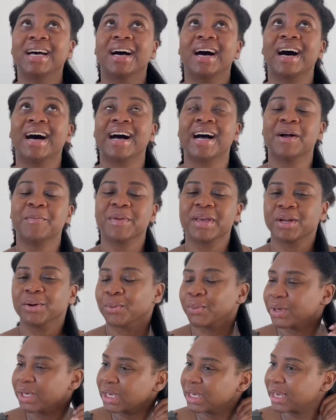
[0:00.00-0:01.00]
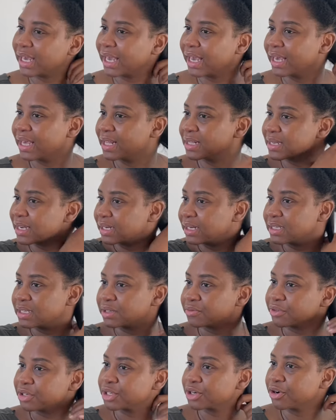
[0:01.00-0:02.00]
um, in a week and I need to
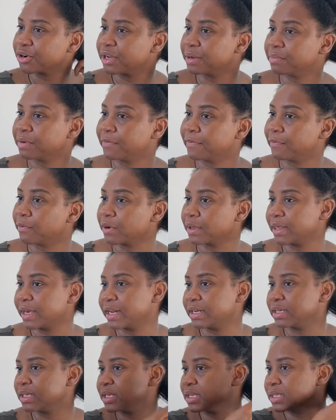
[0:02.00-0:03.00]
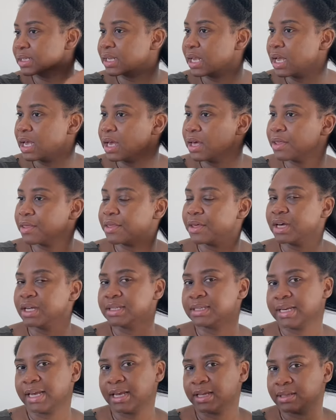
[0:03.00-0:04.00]
return it before then because the
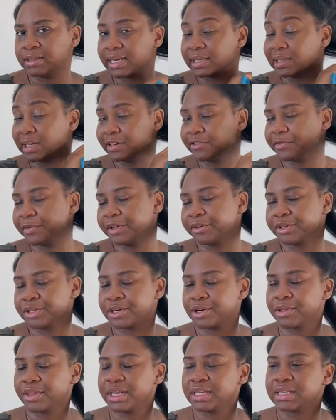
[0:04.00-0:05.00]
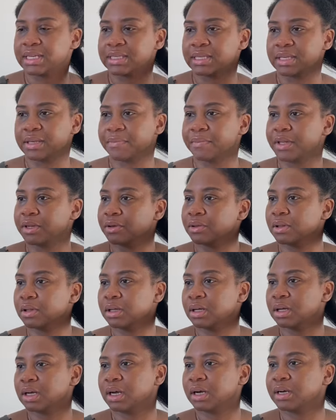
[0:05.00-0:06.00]
date deadline for me to return this is in the middle
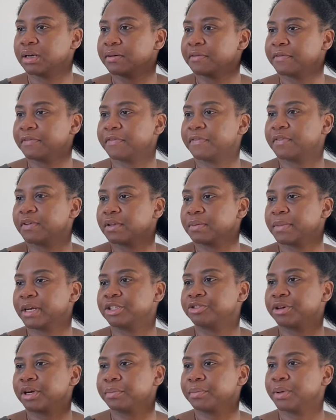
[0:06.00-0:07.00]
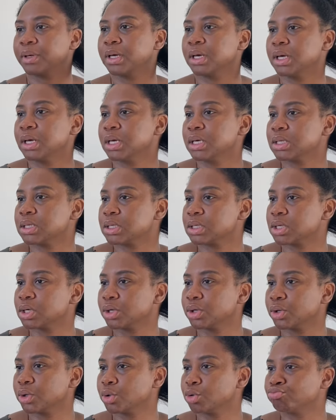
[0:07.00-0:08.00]
of my trip.
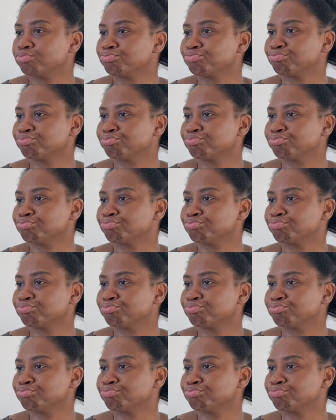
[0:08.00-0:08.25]
So